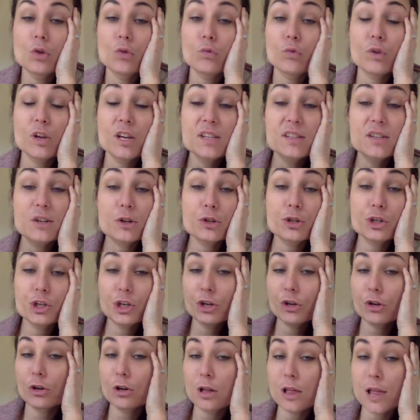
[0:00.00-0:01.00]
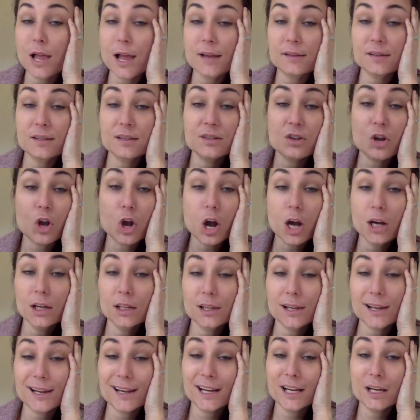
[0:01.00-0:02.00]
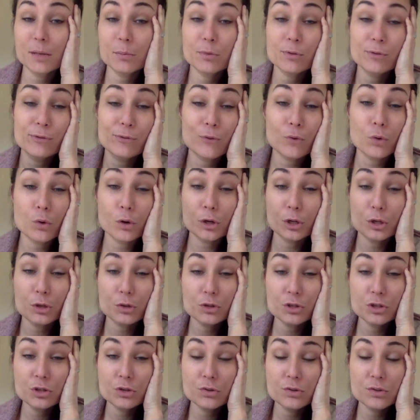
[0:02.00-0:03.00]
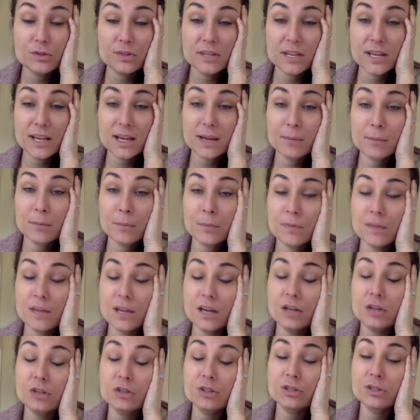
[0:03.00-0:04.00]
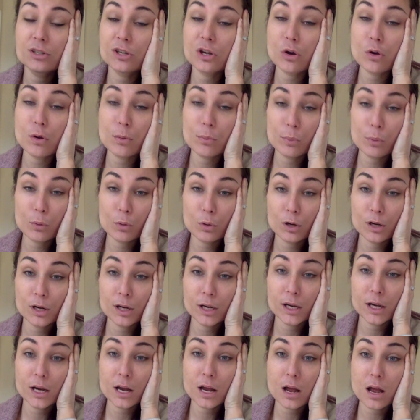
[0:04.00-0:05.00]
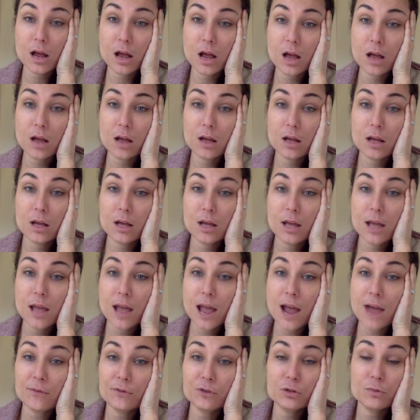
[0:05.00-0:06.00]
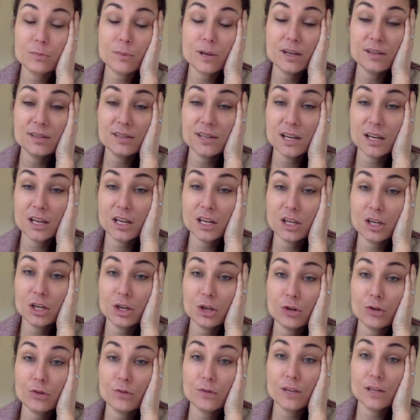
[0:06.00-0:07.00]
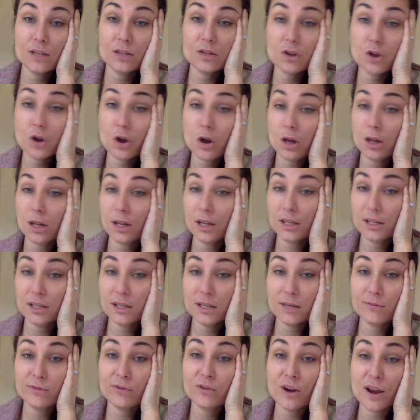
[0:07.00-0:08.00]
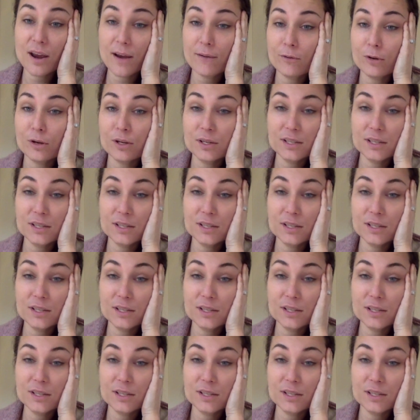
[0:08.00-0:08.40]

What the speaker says: Researching your classes online before you choose them, that is so important. After my second year, that's all I did for every